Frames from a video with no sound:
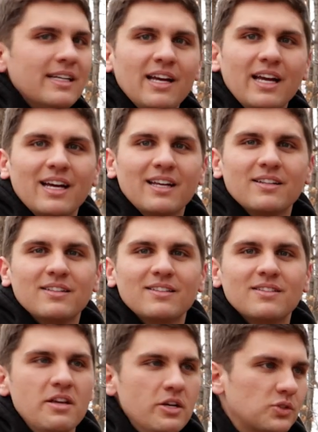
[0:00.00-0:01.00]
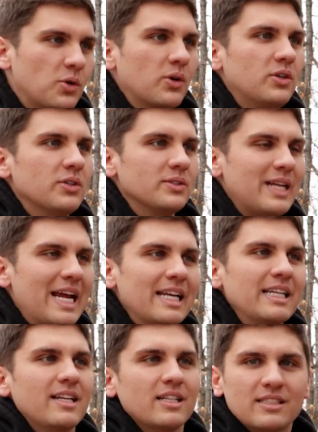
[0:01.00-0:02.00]
And the historical
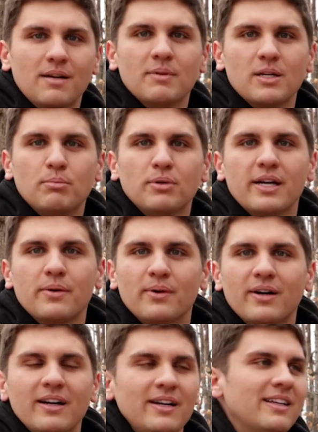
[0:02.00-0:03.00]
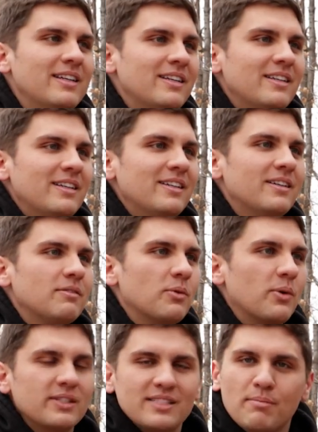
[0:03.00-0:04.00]
data does come into play where
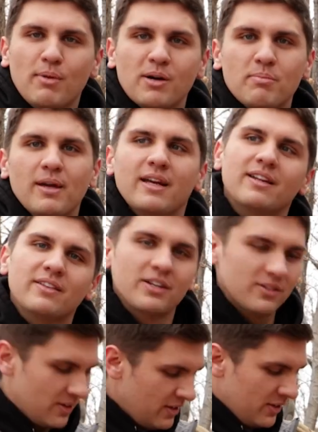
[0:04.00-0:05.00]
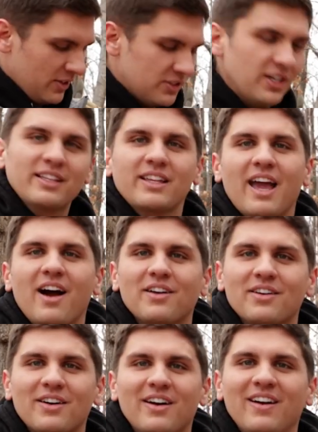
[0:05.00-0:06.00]
where's that buck been? And then check the
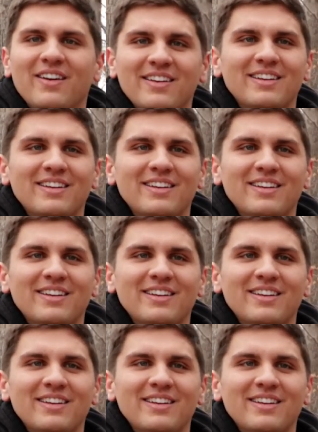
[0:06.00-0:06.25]
calendar.